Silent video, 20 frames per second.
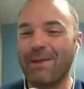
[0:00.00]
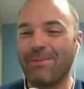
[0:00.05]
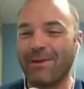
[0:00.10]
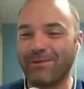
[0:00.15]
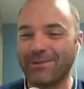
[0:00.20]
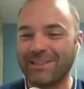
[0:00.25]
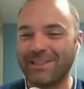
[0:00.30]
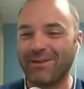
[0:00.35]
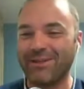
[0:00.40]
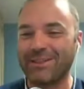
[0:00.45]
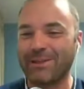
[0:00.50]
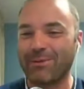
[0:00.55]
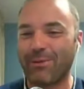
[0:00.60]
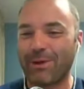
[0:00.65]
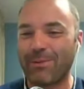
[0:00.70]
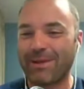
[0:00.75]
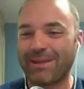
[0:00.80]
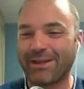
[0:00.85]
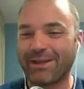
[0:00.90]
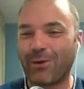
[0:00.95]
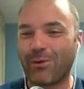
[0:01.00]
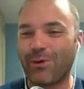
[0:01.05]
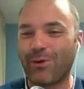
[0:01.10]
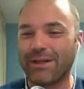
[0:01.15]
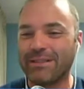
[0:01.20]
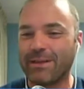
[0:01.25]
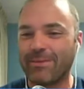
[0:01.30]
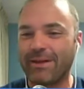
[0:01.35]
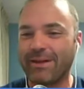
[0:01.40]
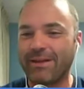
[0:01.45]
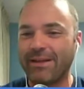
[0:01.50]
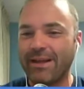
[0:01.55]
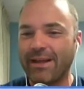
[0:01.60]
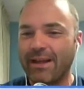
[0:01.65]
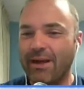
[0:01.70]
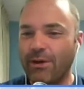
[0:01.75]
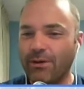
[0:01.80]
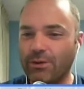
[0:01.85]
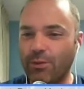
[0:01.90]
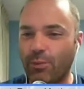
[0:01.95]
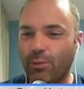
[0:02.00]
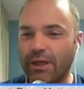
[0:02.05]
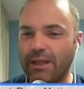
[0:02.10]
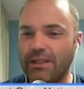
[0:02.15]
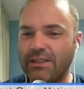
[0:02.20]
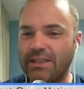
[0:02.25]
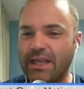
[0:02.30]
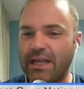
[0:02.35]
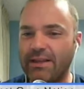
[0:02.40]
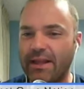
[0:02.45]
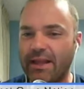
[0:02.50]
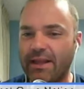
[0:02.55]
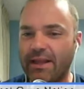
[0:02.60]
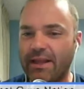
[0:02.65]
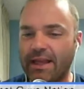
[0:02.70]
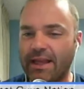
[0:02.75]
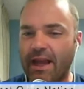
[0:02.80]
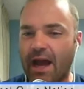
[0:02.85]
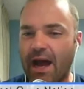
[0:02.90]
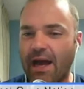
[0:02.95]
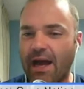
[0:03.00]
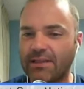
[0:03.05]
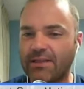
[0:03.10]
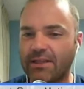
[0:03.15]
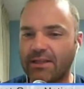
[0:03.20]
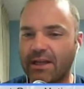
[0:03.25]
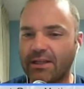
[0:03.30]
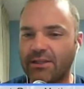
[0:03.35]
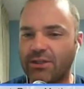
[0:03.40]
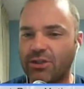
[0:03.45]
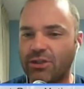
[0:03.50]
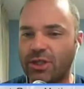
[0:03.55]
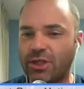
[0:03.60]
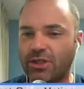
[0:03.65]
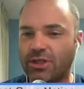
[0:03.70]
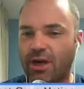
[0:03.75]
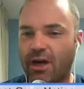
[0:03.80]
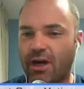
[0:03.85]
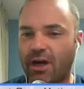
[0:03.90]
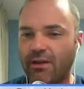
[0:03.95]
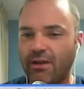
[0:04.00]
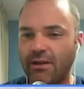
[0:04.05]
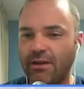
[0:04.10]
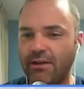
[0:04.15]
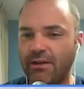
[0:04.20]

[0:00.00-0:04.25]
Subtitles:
but seriously, what about the coins? I mean, what are you saying? That they oxidize and change color?